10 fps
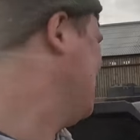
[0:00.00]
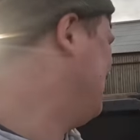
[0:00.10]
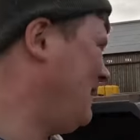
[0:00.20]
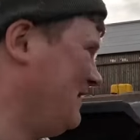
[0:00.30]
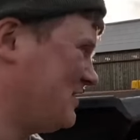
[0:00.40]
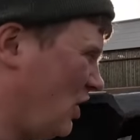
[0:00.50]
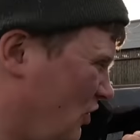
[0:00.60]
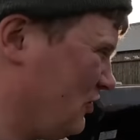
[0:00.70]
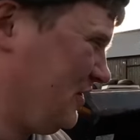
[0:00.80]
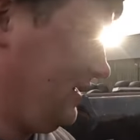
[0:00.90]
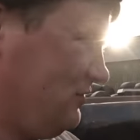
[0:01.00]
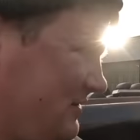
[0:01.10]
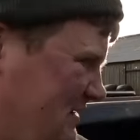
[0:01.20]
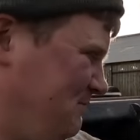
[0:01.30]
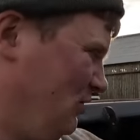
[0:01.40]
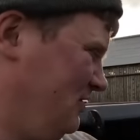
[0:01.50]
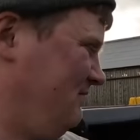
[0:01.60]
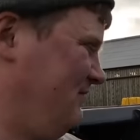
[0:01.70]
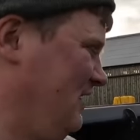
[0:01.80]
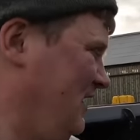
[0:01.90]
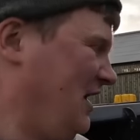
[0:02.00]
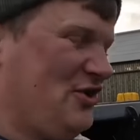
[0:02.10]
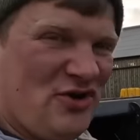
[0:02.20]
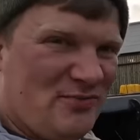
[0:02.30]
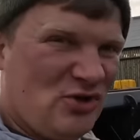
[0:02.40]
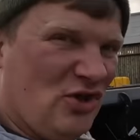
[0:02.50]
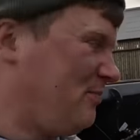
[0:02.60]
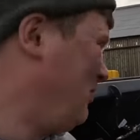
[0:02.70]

thing about this whole thing was this button. It dropped all the